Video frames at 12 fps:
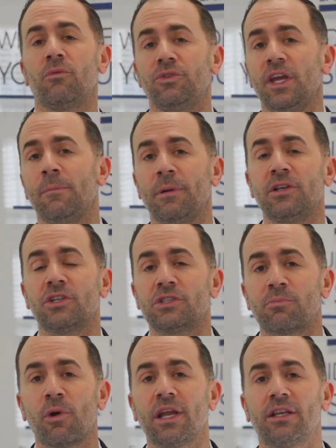deep into
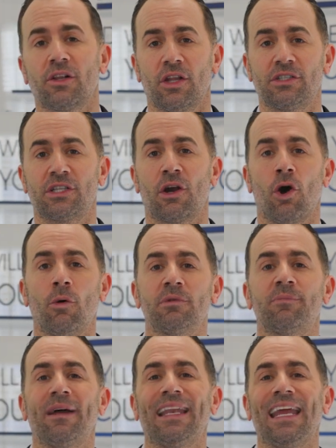spring to list their homes,
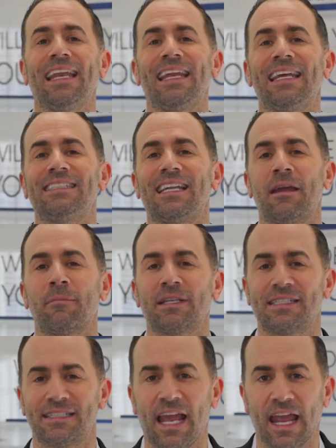but it is a
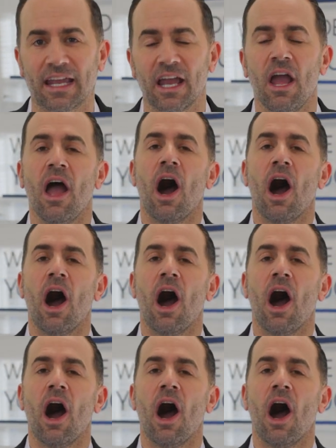mistake.